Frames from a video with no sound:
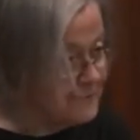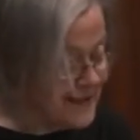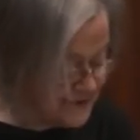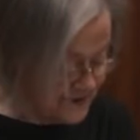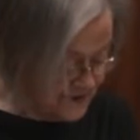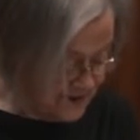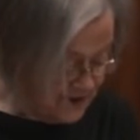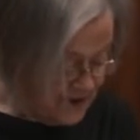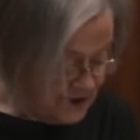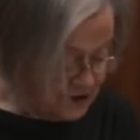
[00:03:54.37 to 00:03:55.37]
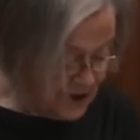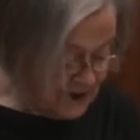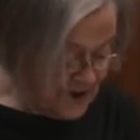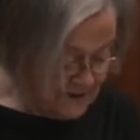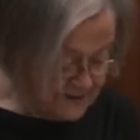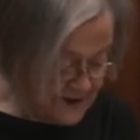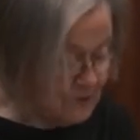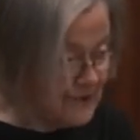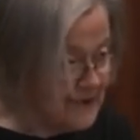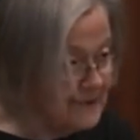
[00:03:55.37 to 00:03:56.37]
matters, shall have no
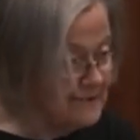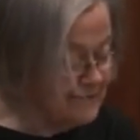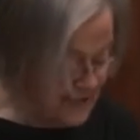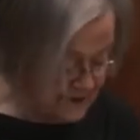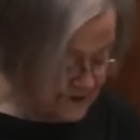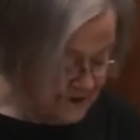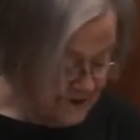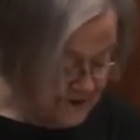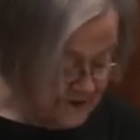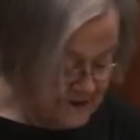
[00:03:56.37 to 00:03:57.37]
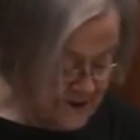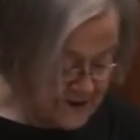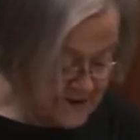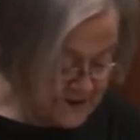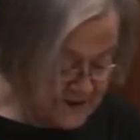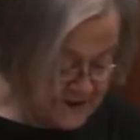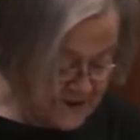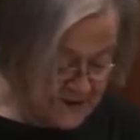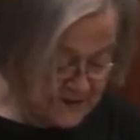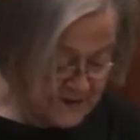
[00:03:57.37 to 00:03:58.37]
legal effect unless the
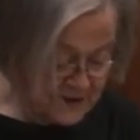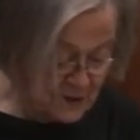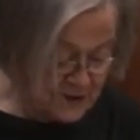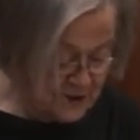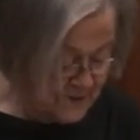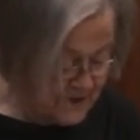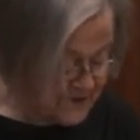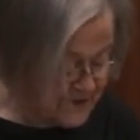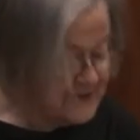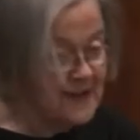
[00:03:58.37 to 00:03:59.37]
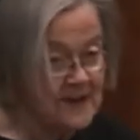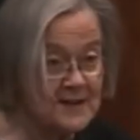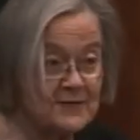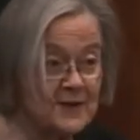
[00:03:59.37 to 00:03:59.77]
consent of the Scottish ministers has